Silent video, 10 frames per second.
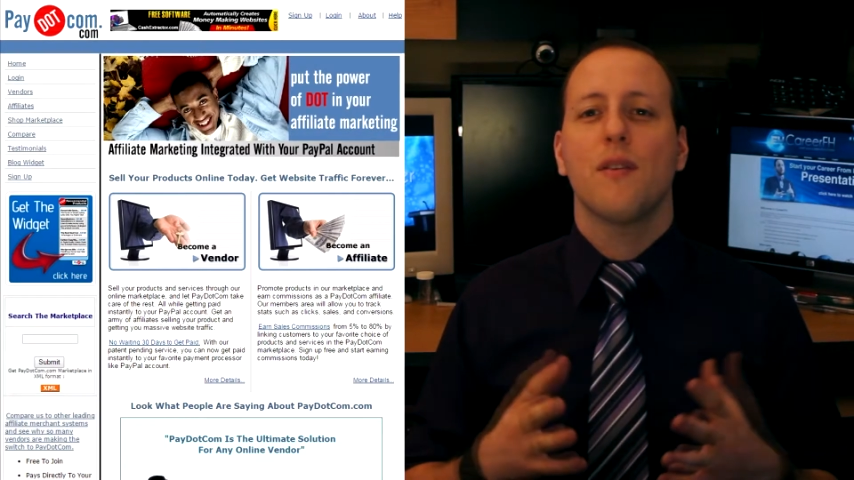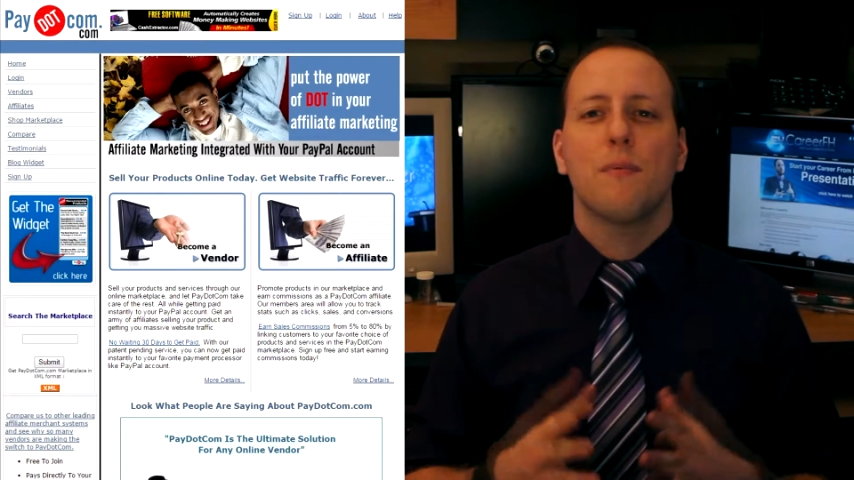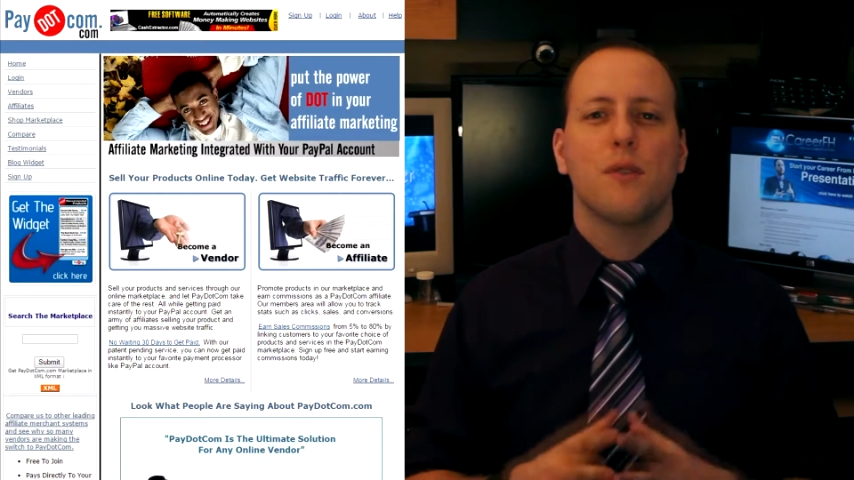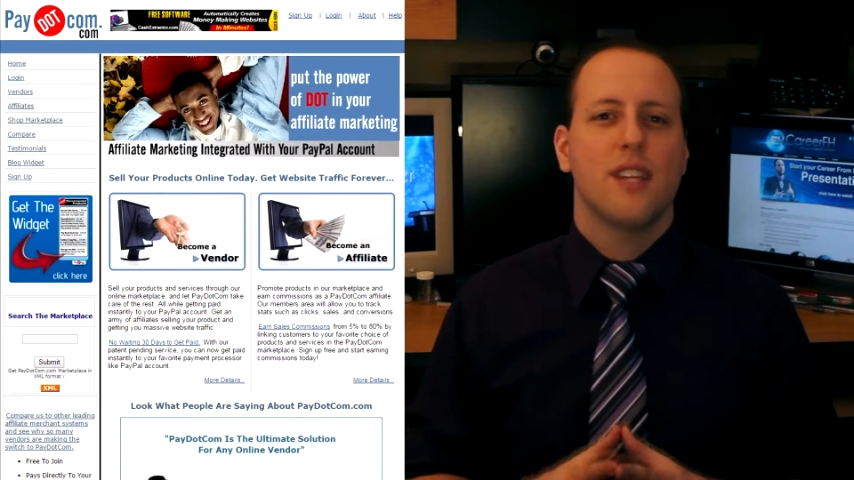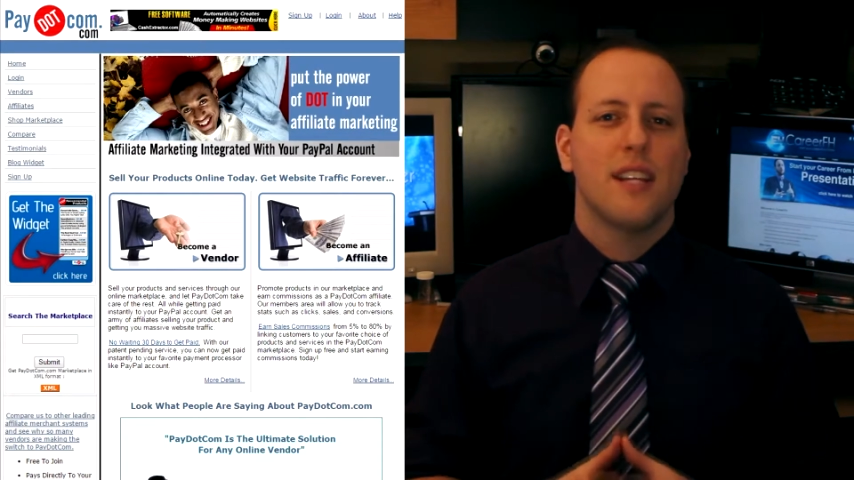the
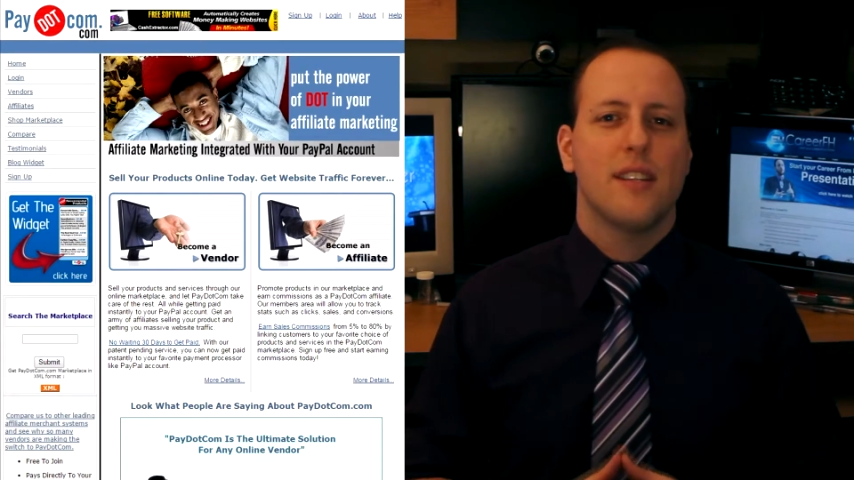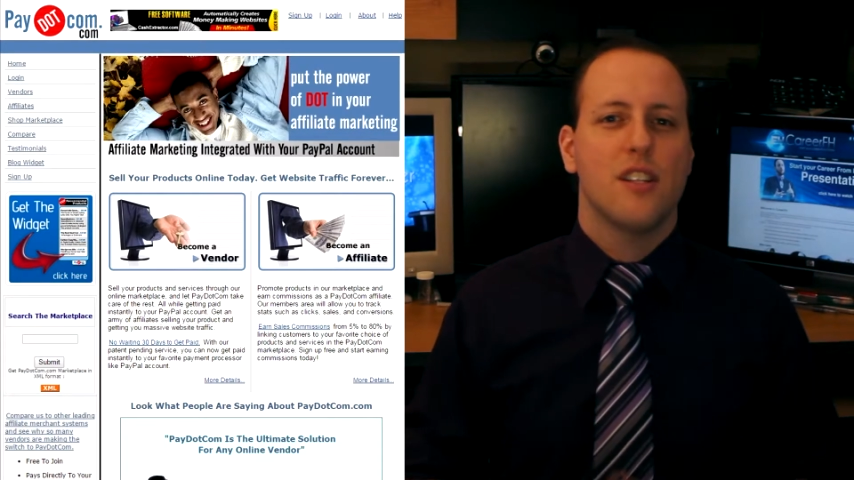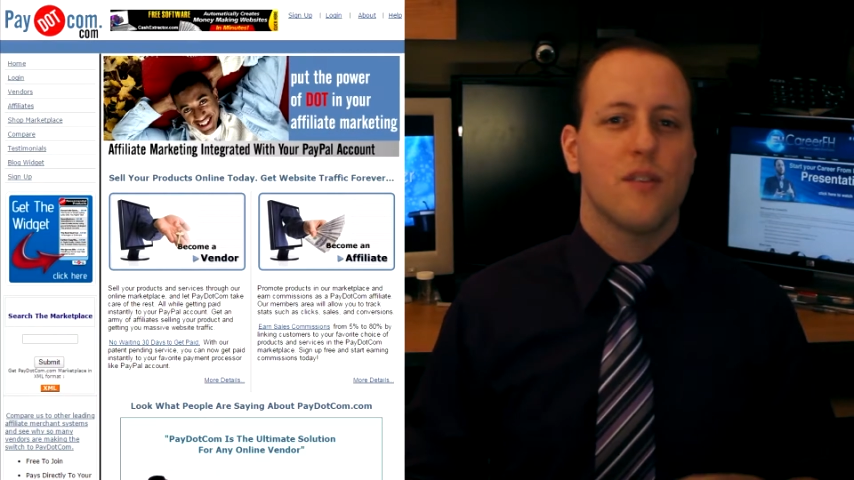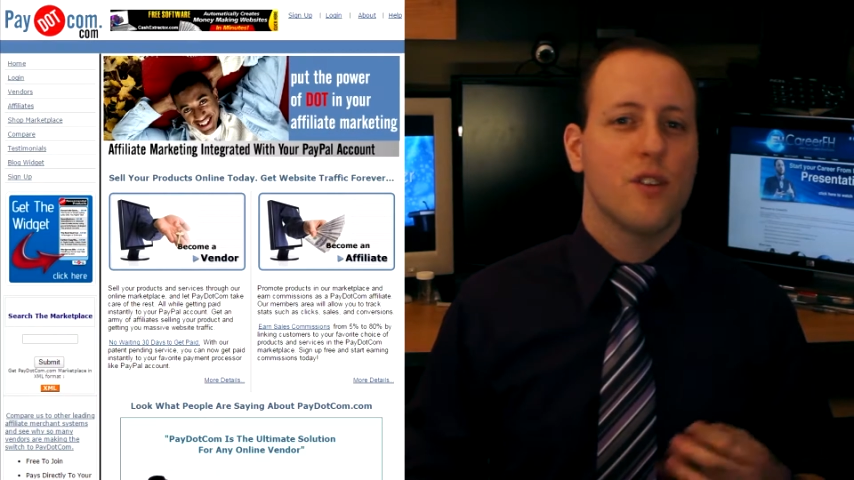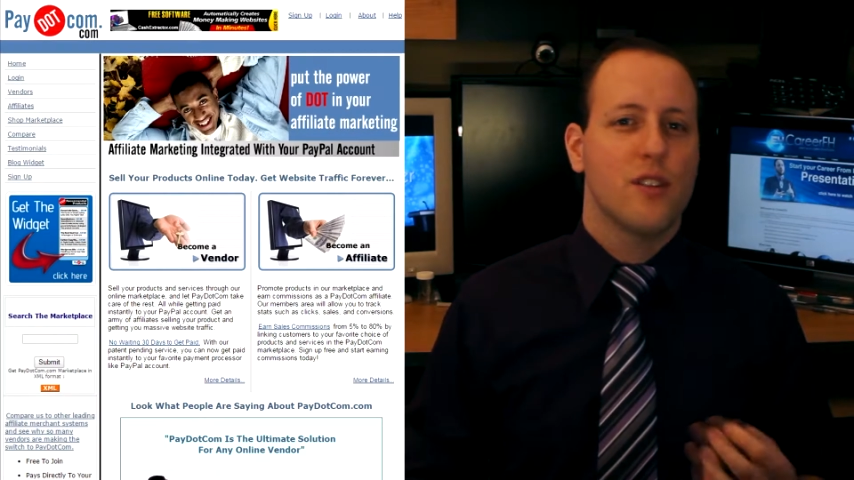percentage
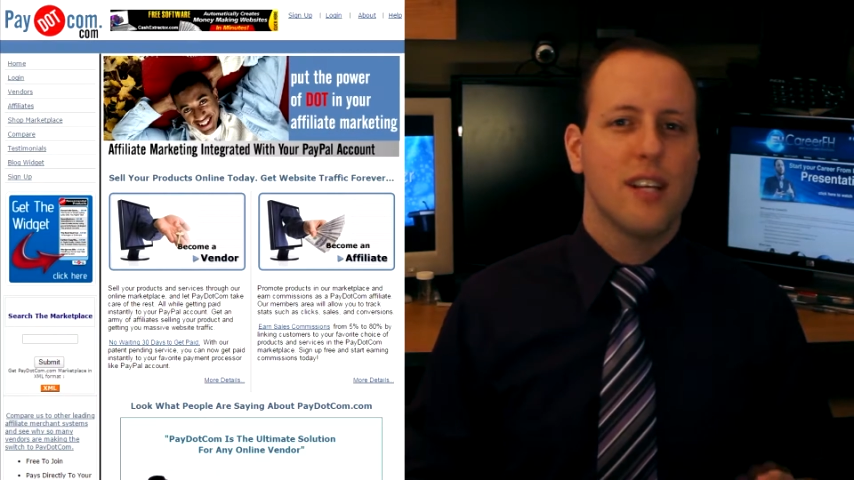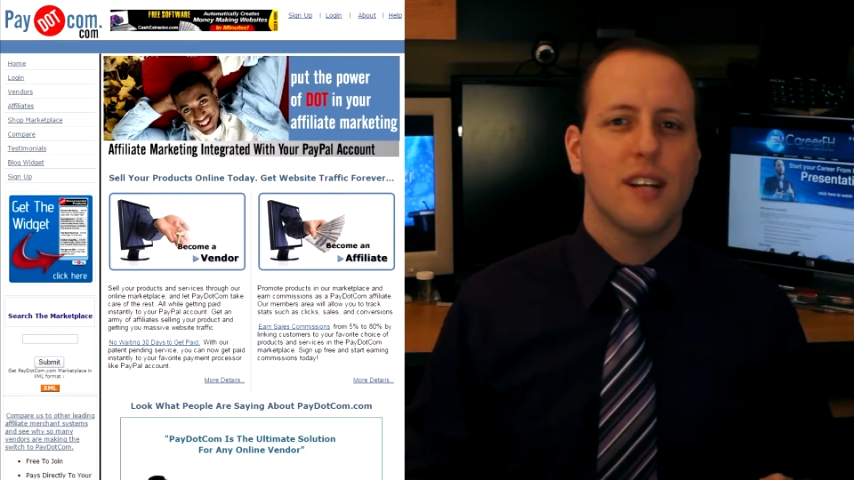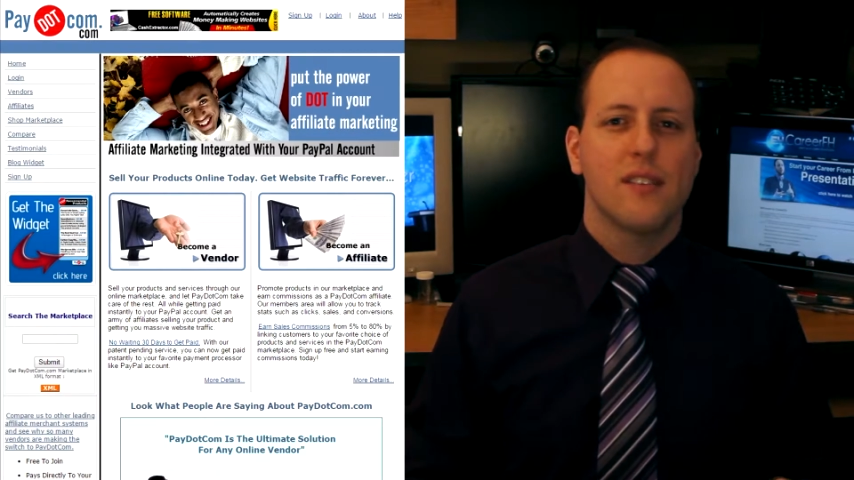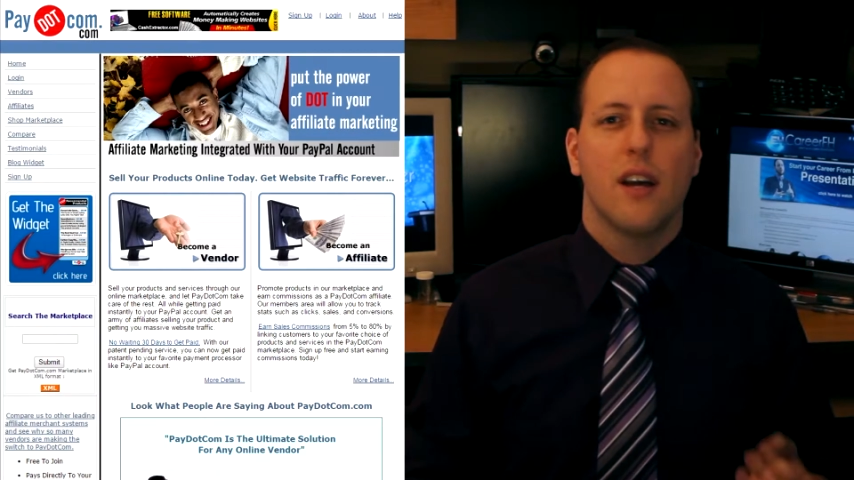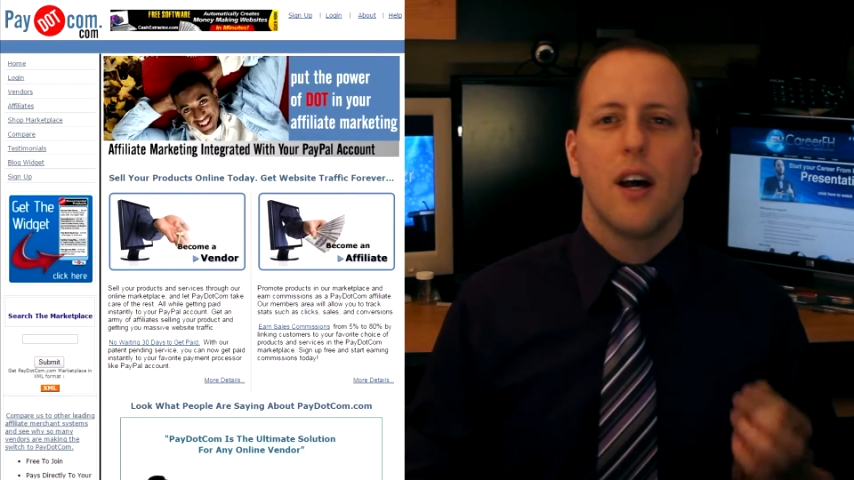of your
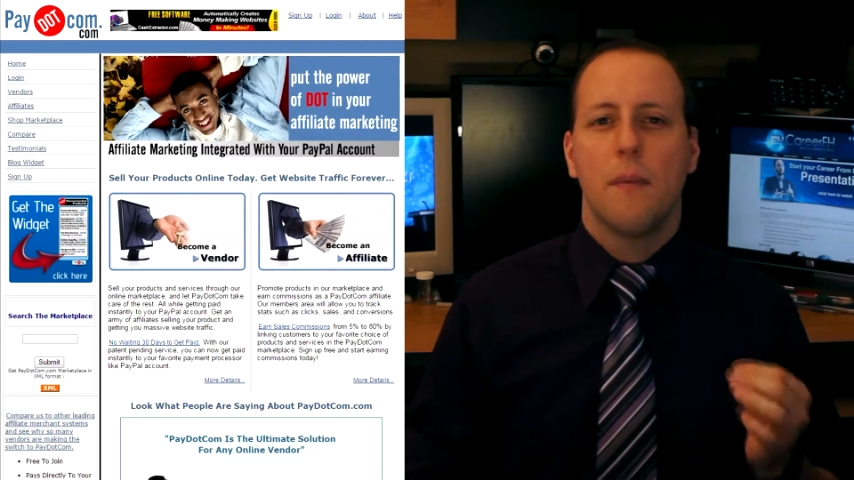sales,